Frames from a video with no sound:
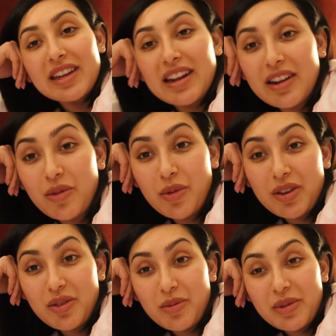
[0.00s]
that I don't
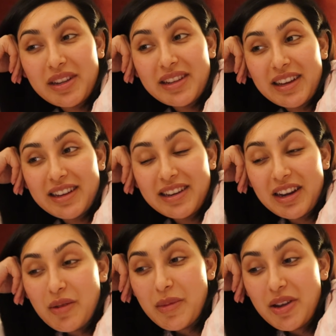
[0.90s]
want nobody like
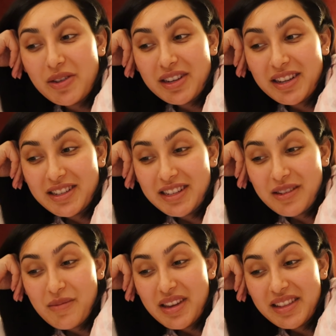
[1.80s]
near me or
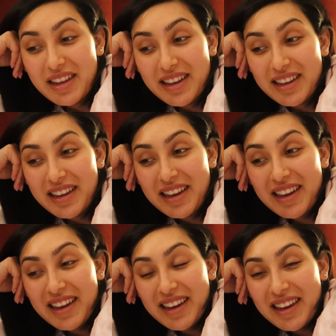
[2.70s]
touching me like
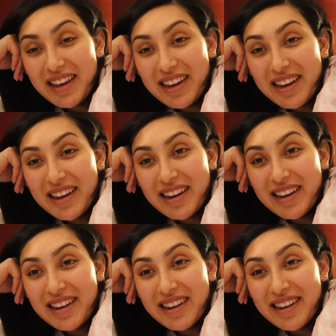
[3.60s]
Me
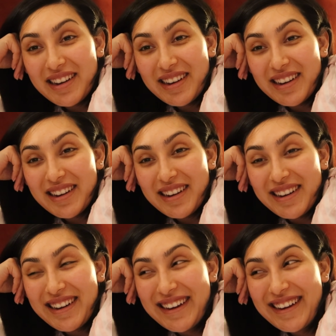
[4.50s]
mandaste la otra mesa.
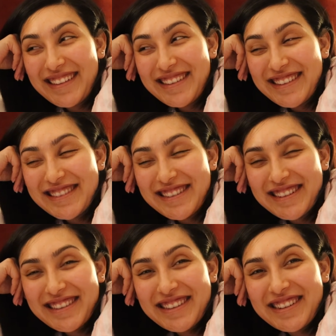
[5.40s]
no es
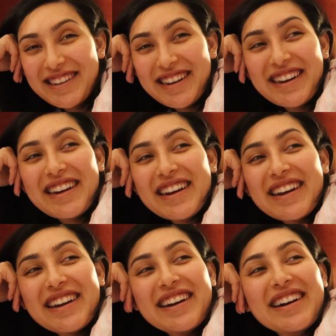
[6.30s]
cierto.
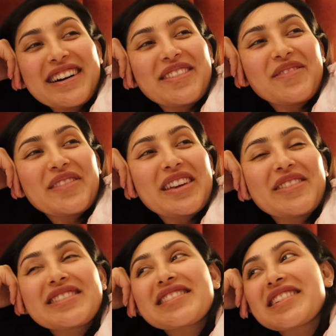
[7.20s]
Um, he
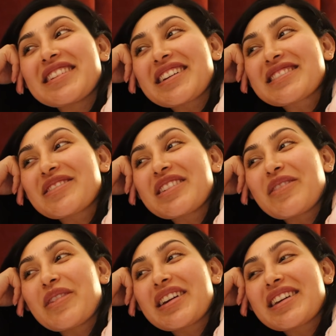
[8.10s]
was sitting next to me and
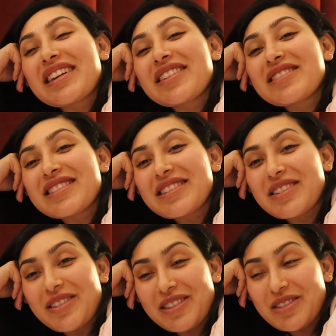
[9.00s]
I'm like, "Can you sit
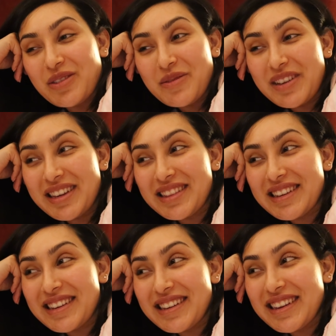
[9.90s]
across from me?"
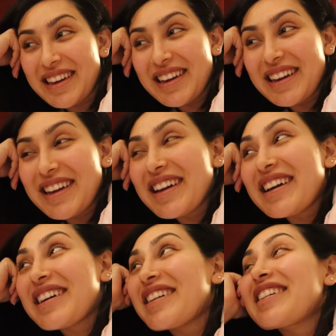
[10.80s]
like
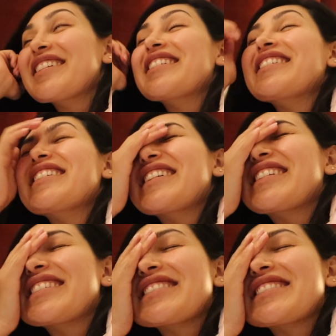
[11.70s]
uh